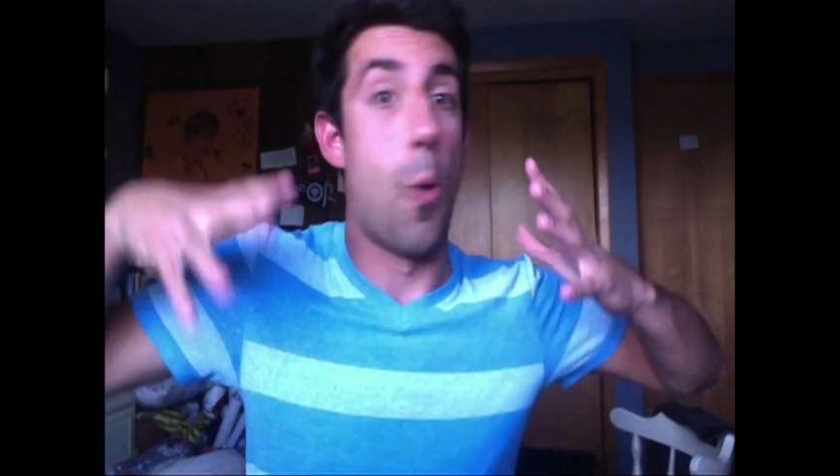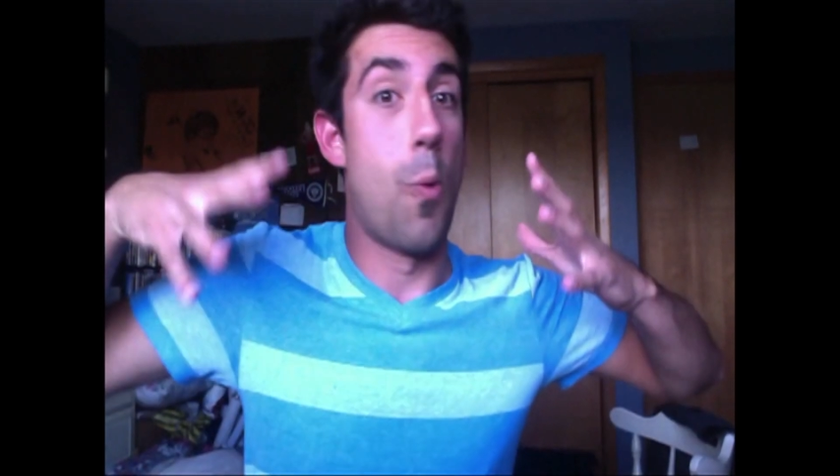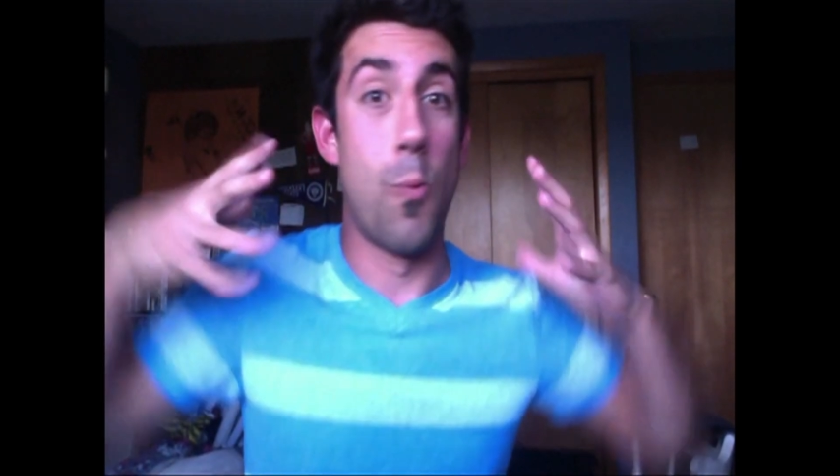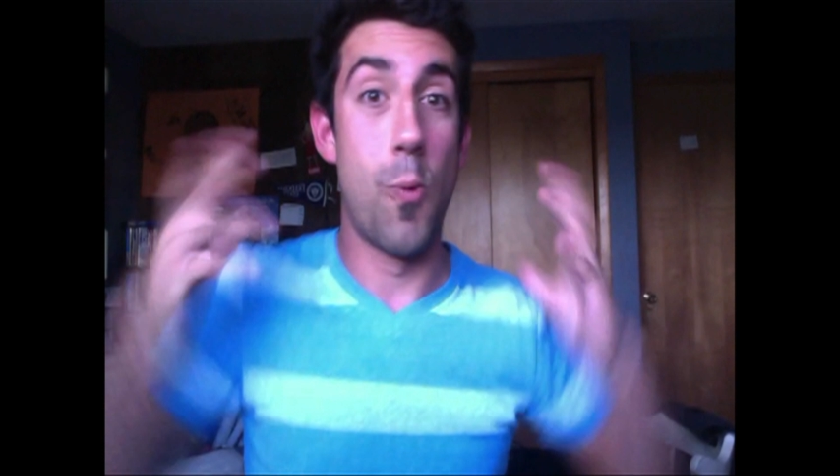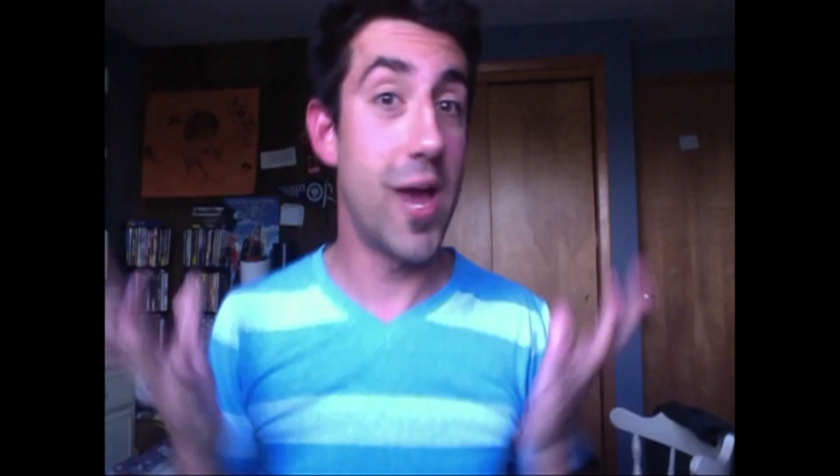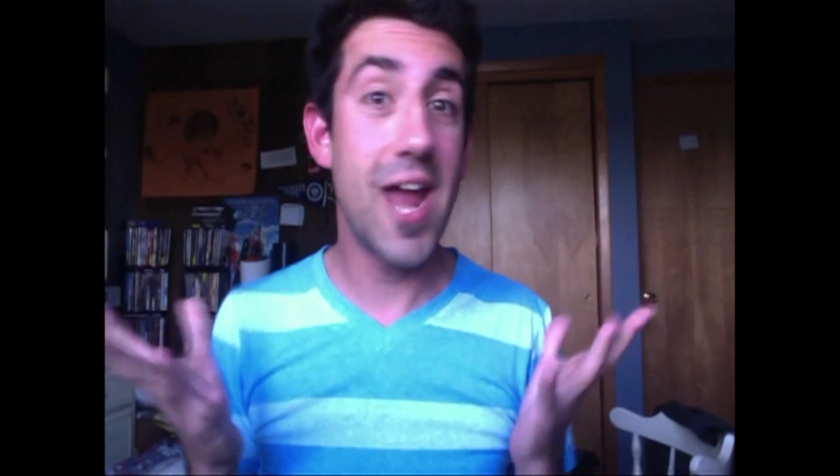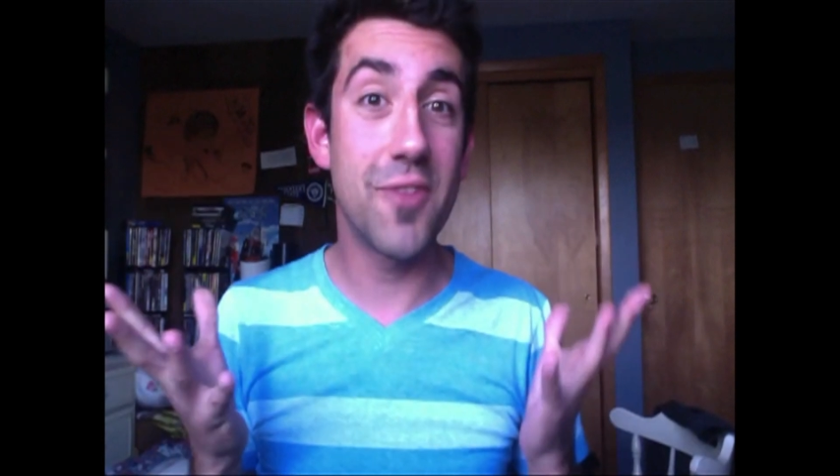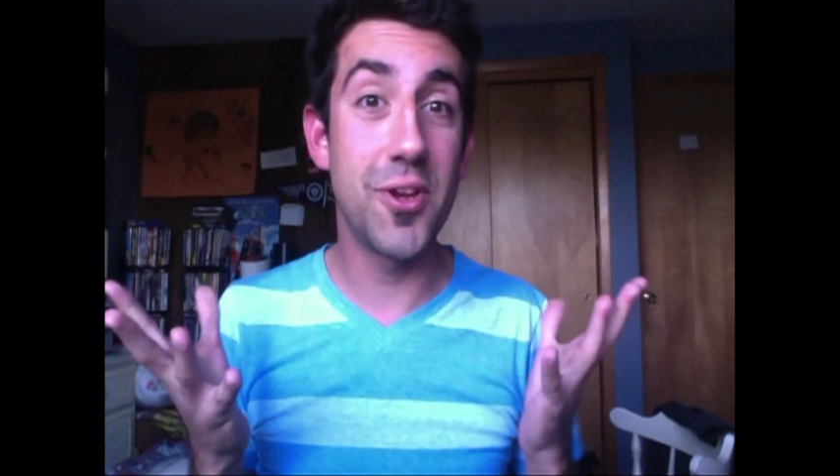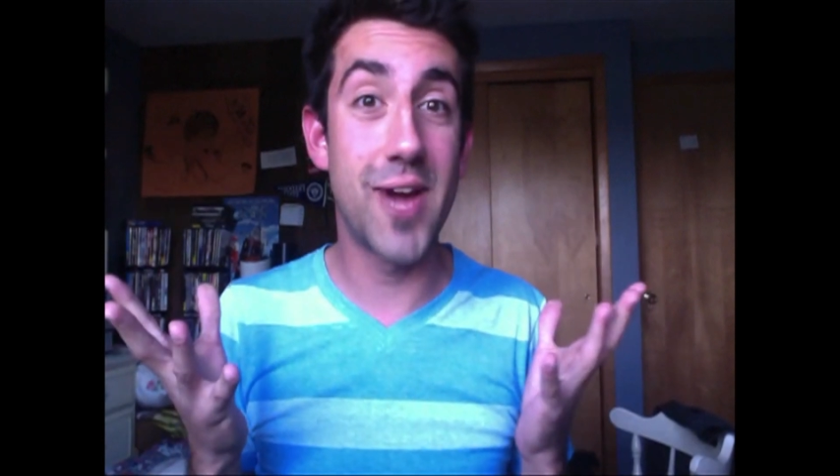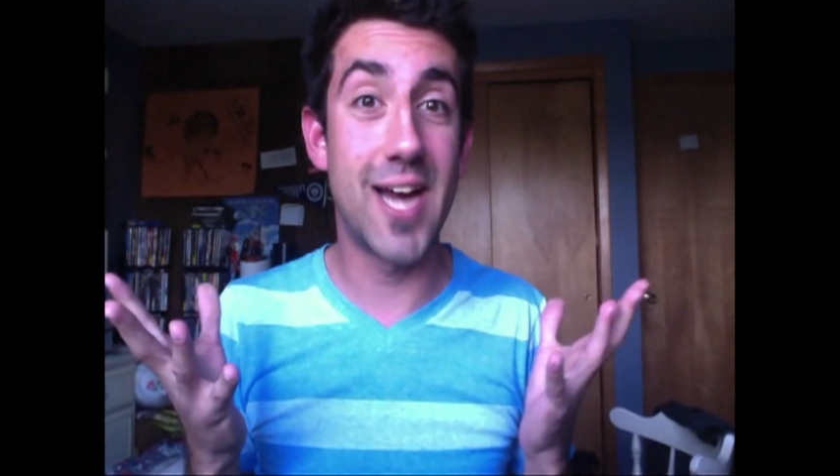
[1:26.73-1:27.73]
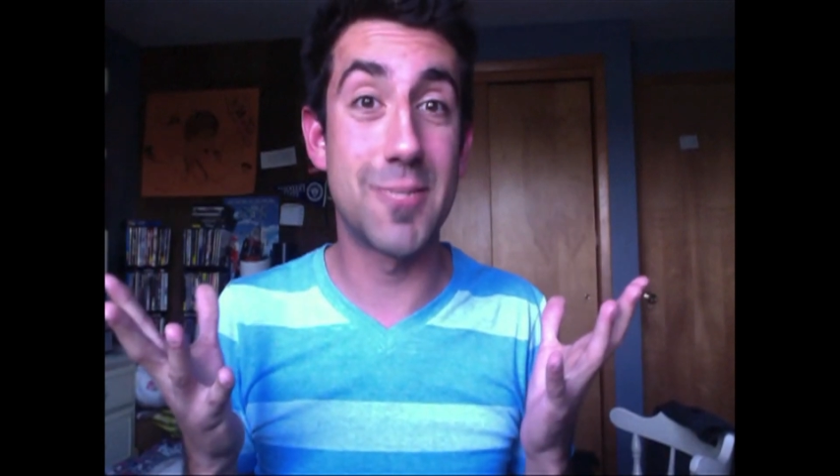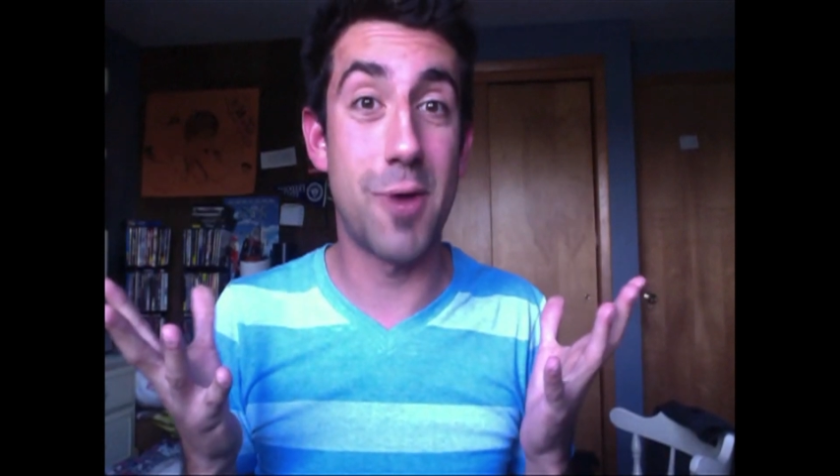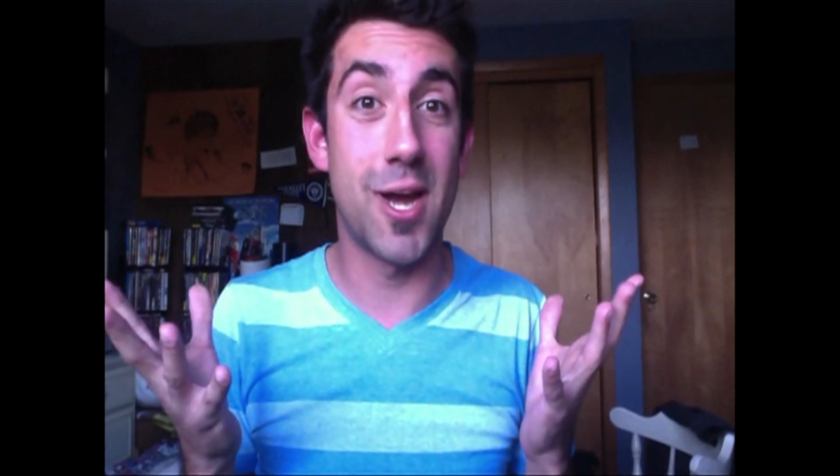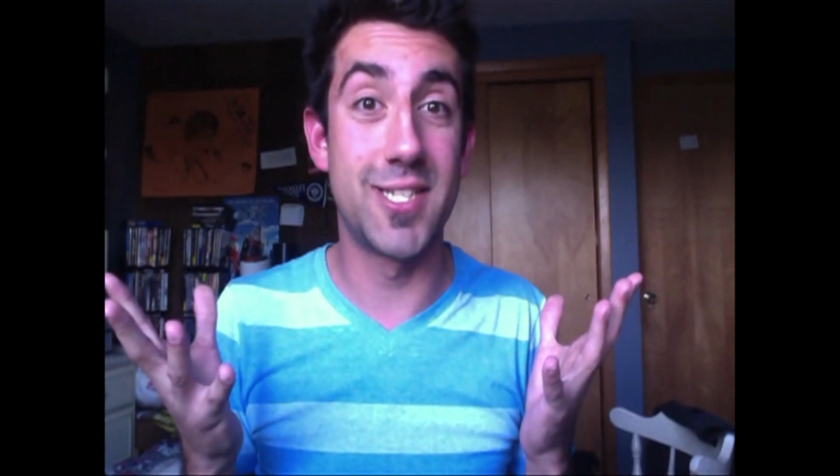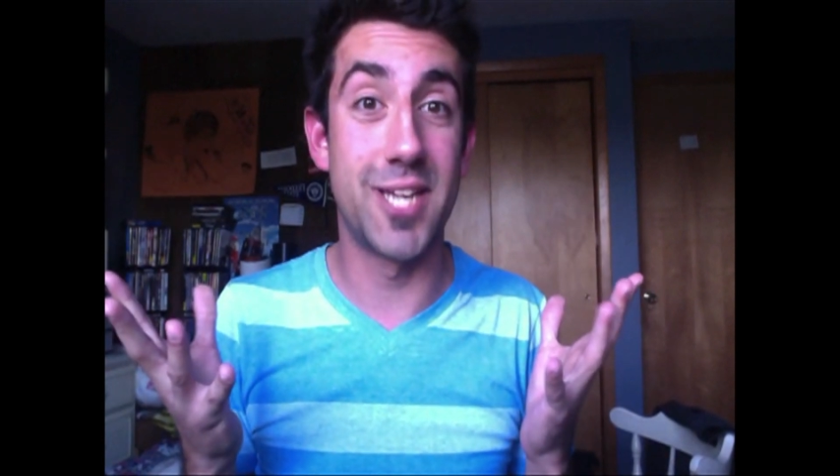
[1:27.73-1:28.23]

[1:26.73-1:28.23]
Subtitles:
whatever you guys want to